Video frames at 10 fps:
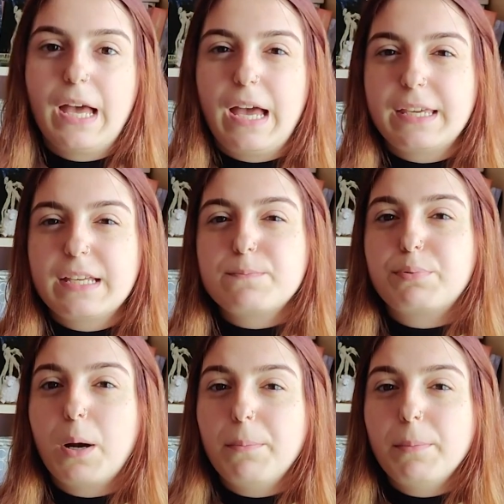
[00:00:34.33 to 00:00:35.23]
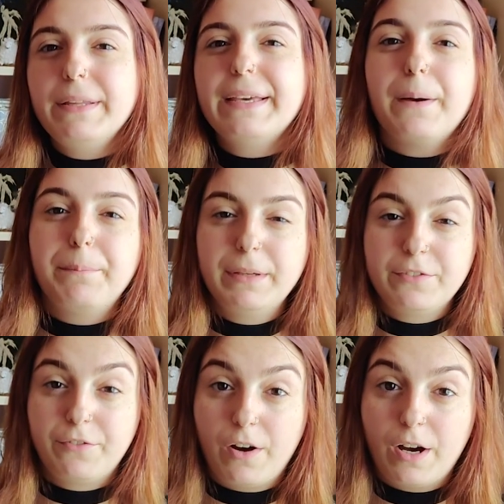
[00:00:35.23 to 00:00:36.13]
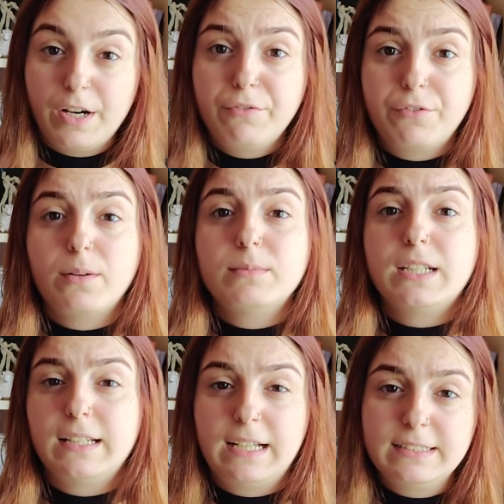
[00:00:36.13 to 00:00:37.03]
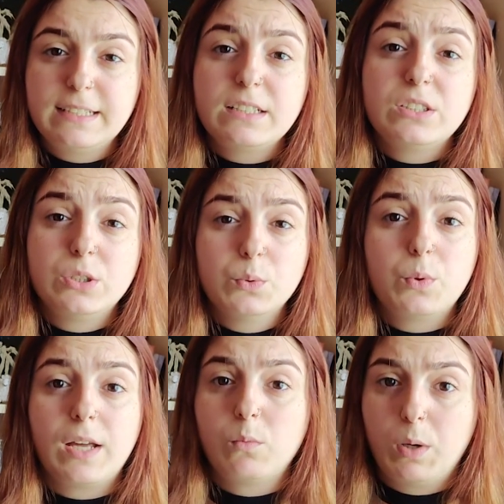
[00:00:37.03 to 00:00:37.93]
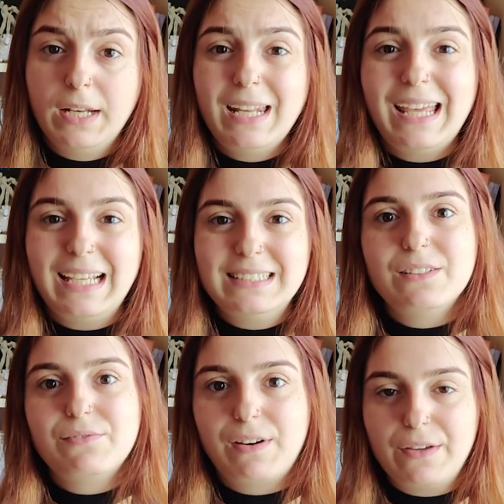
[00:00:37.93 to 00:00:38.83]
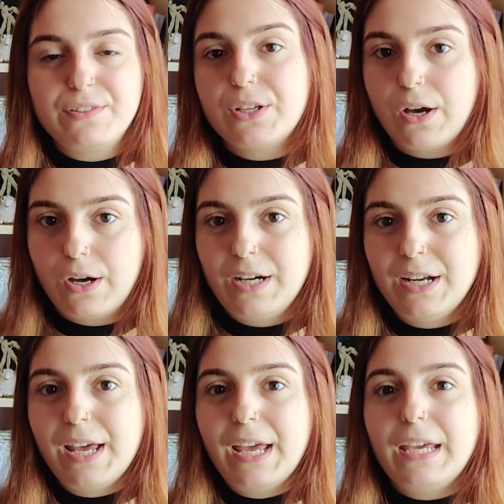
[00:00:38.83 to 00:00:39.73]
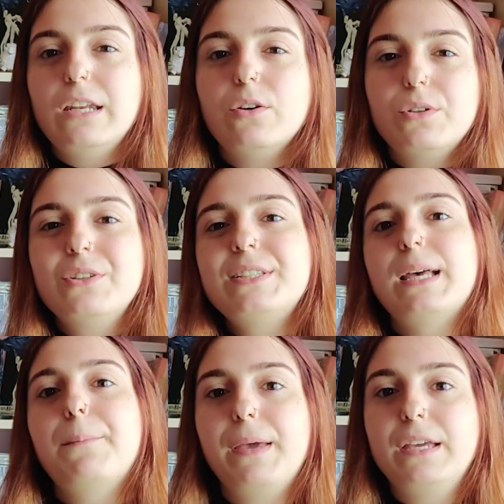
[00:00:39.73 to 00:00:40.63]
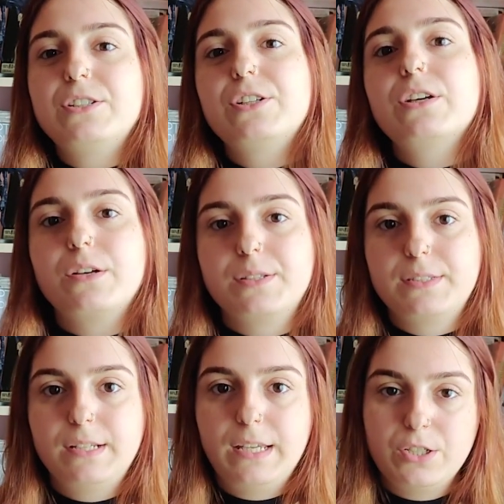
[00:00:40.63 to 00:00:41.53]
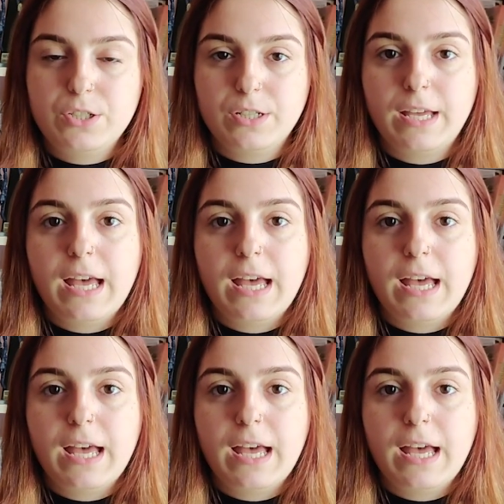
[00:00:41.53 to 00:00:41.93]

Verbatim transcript: I guess probably a bit far from Lalande 211, 85 star, in Ursa Major constellation,